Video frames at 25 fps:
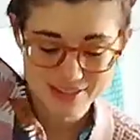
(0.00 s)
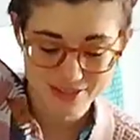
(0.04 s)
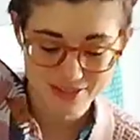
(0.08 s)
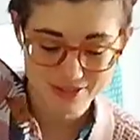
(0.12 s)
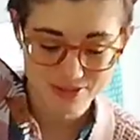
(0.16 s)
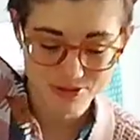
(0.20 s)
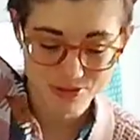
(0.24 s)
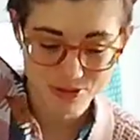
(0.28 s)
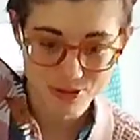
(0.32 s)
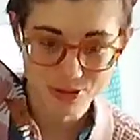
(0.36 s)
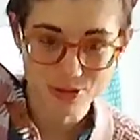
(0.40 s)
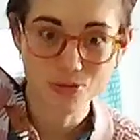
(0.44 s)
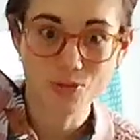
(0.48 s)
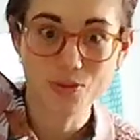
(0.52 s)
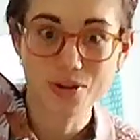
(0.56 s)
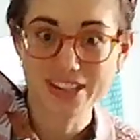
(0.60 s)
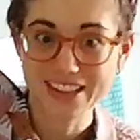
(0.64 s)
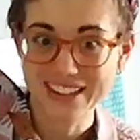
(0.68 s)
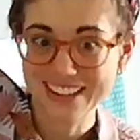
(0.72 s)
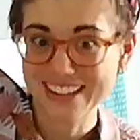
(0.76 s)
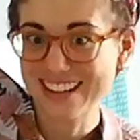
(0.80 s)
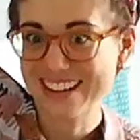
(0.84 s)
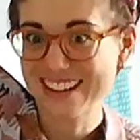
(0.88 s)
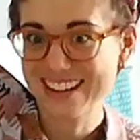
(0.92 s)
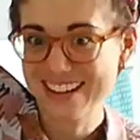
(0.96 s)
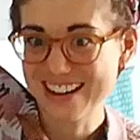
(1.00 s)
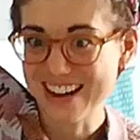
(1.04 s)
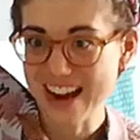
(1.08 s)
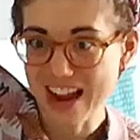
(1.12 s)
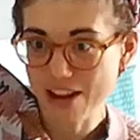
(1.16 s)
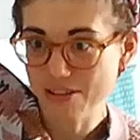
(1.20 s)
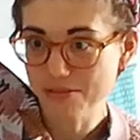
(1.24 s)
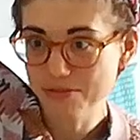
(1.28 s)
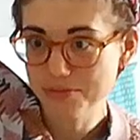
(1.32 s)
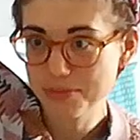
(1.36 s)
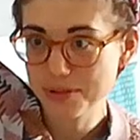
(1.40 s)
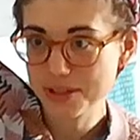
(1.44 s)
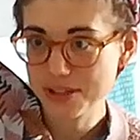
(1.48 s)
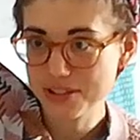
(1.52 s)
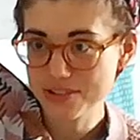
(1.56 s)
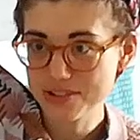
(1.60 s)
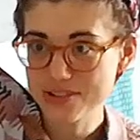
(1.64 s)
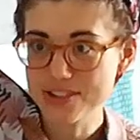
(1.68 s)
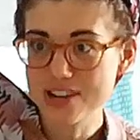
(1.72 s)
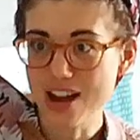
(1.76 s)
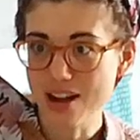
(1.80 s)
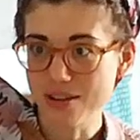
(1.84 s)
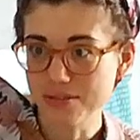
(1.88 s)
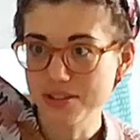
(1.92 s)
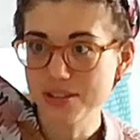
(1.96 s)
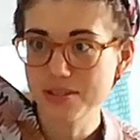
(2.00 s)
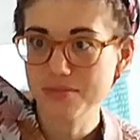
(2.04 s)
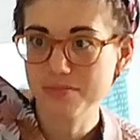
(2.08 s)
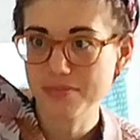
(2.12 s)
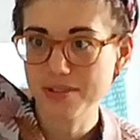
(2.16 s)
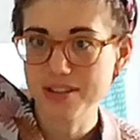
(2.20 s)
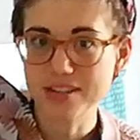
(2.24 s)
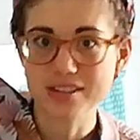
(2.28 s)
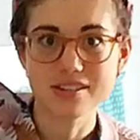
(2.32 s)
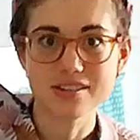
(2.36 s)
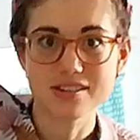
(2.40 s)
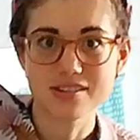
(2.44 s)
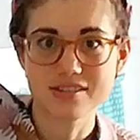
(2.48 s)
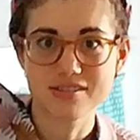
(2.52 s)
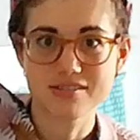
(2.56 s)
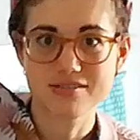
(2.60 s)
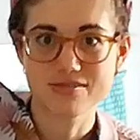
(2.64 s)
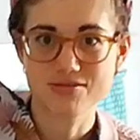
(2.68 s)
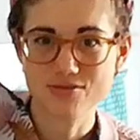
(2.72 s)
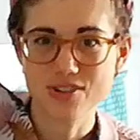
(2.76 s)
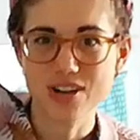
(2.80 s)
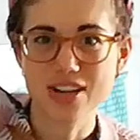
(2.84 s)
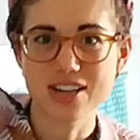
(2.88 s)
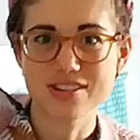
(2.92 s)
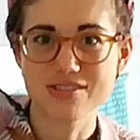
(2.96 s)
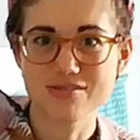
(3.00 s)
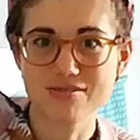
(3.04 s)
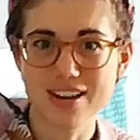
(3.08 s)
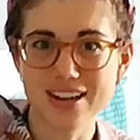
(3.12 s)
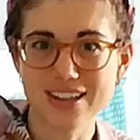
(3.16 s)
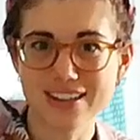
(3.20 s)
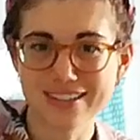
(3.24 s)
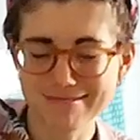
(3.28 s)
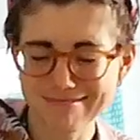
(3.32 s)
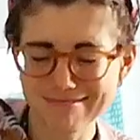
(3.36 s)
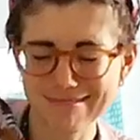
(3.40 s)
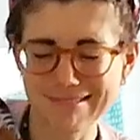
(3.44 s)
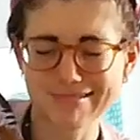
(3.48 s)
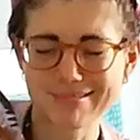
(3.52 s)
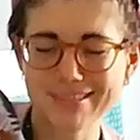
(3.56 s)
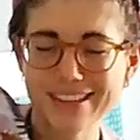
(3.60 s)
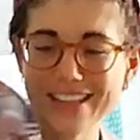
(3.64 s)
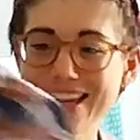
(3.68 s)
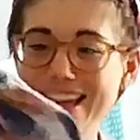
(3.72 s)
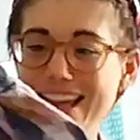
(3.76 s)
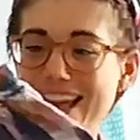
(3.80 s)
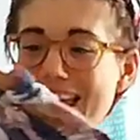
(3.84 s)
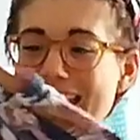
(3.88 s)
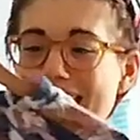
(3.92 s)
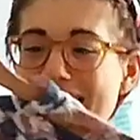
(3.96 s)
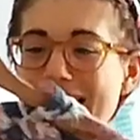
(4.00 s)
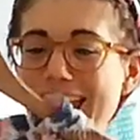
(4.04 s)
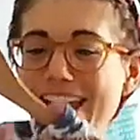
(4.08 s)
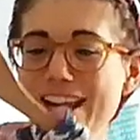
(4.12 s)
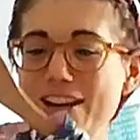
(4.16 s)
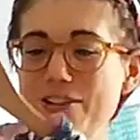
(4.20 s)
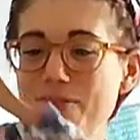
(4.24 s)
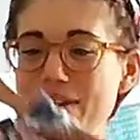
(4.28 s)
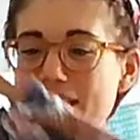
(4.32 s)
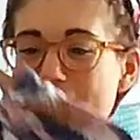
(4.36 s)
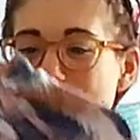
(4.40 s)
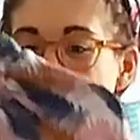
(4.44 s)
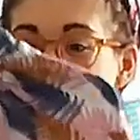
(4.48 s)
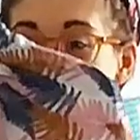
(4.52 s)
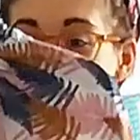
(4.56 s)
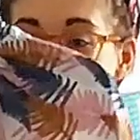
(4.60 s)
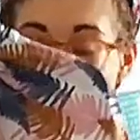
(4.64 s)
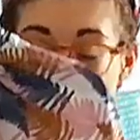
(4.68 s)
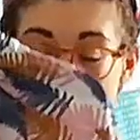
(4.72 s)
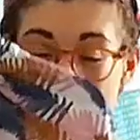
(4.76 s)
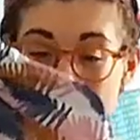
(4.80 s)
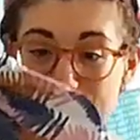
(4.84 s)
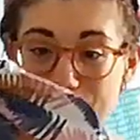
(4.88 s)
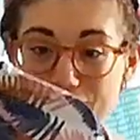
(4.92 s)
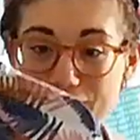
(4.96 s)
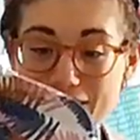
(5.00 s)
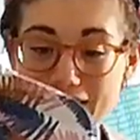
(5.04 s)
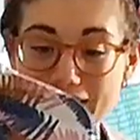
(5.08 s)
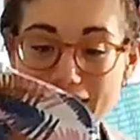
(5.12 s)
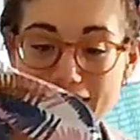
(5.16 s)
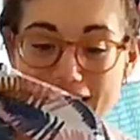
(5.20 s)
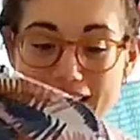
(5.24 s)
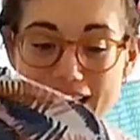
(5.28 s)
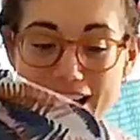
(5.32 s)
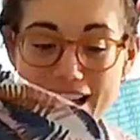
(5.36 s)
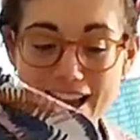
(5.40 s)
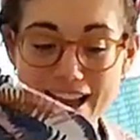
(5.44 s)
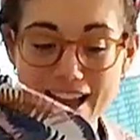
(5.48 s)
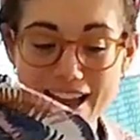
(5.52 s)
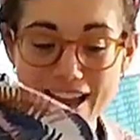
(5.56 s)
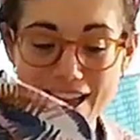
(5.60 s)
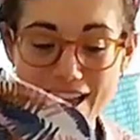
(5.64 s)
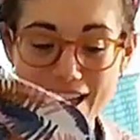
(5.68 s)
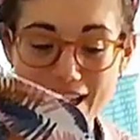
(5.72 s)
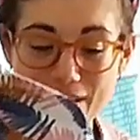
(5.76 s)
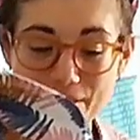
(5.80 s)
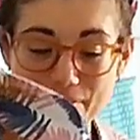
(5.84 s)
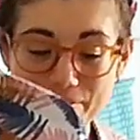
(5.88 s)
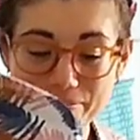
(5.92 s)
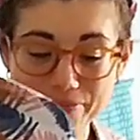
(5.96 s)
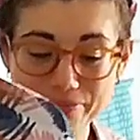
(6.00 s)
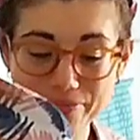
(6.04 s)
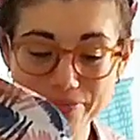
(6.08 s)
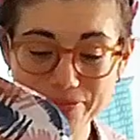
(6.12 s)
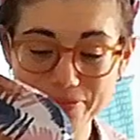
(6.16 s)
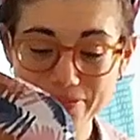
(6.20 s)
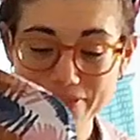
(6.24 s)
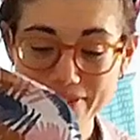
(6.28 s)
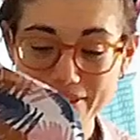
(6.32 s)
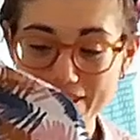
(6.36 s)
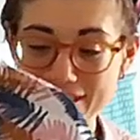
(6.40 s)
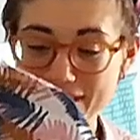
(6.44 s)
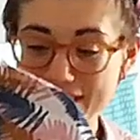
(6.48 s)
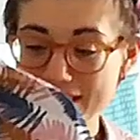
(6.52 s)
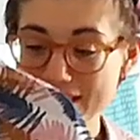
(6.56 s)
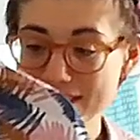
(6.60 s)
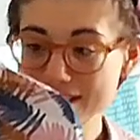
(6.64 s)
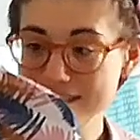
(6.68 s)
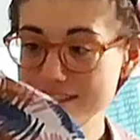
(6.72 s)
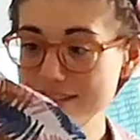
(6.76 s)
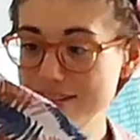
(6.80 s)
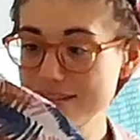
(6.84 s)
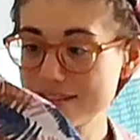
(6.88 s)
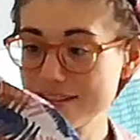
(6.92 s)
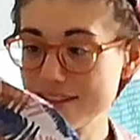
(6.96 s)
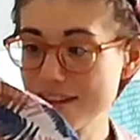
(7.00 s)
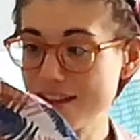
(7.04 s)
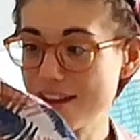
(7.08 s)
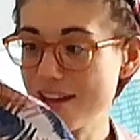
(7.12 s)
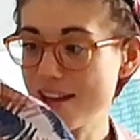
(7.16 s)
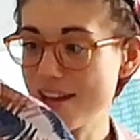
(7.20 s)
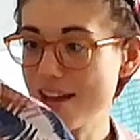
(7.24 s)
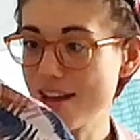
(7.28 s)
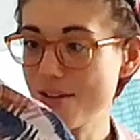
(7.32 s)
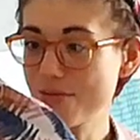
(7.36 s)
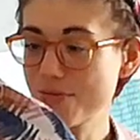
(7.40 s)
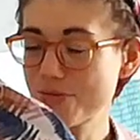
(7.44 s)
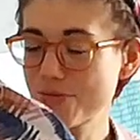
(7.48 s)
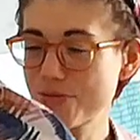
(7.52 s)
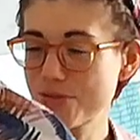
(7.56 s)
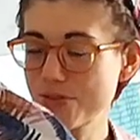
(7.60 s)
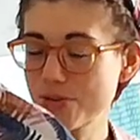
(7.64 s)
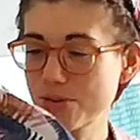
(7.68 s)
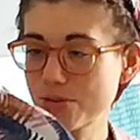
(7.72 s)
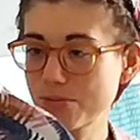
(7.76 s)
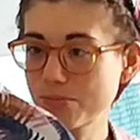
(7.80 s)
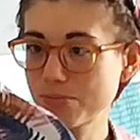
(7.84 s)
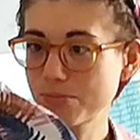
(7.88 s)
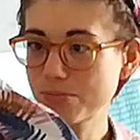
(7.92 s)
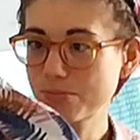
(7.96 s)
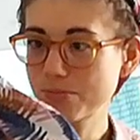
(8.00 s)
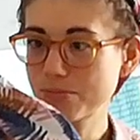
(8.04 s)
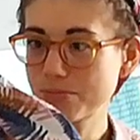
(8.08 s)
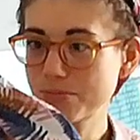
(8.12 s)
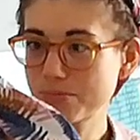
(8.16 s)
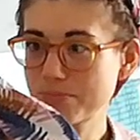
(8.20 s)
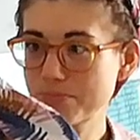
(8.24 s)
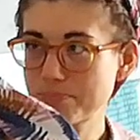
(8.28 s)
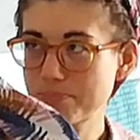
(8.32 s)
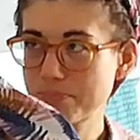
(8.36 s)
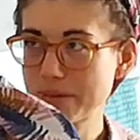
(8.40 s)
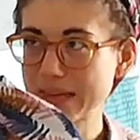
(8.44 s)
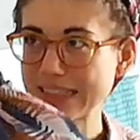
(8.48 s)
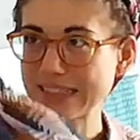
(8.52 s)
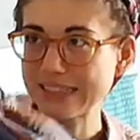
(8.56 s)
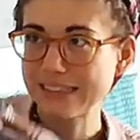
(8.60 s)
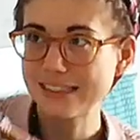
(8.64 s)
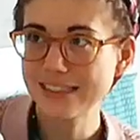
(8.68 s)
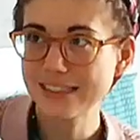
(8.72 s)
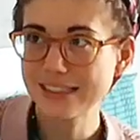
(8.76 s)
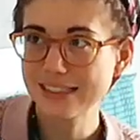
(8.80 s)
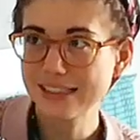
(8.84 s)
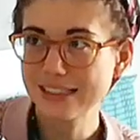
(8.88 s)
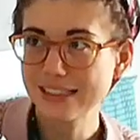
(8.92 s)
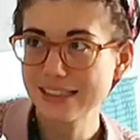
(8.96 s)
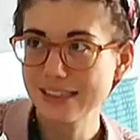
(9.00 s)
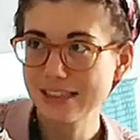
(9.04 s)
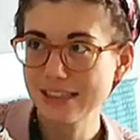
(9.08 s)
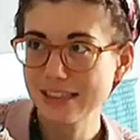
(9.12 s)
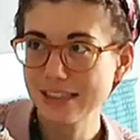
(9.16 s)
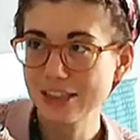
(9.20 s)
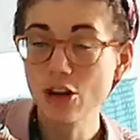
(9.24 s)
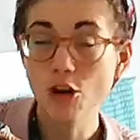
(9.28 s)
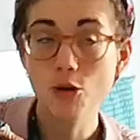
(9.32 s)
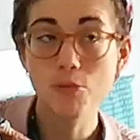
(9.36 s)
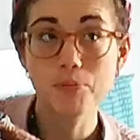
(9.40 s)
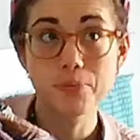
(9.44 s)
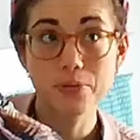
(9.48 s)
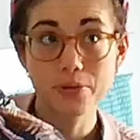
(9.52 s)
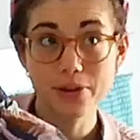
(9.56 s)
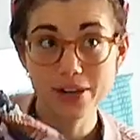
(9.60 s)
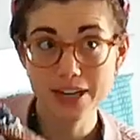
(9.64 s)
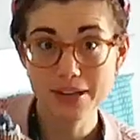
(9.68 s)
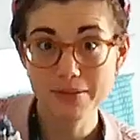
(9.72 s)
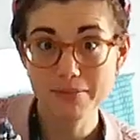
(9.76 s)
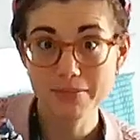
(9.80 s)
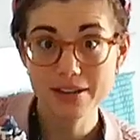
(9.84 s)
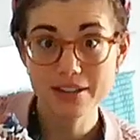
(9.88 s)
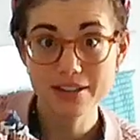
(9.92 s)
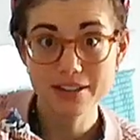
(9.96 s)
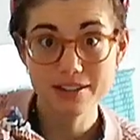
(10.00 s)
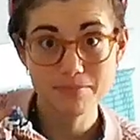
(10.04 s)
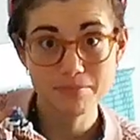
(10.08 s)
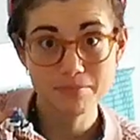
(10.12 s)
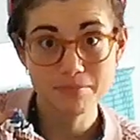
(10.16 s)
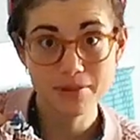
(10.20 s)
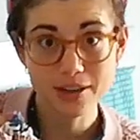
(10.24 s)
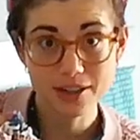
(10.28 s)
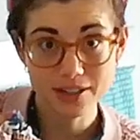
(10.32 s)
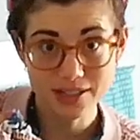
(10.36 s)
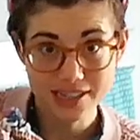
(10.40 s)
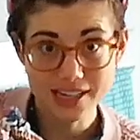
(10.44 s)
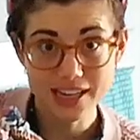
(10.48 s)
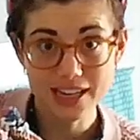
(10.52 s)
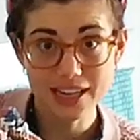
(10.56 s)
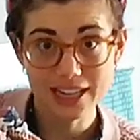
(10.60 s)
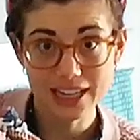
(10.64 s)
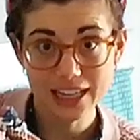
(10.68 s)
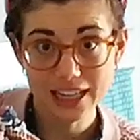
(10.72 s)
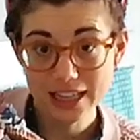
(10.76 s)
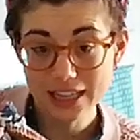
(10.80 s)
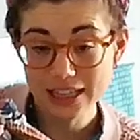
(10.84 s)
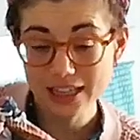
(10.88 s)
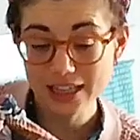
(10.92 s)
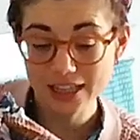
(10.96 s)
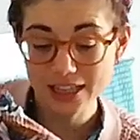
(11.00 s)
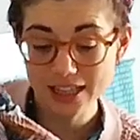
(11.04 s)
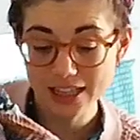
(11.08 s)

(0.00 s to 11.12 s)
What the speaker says: or wilder gown because gown means dress, right? Anyway, this fabric is from Petit, no, Pretty Mercerie in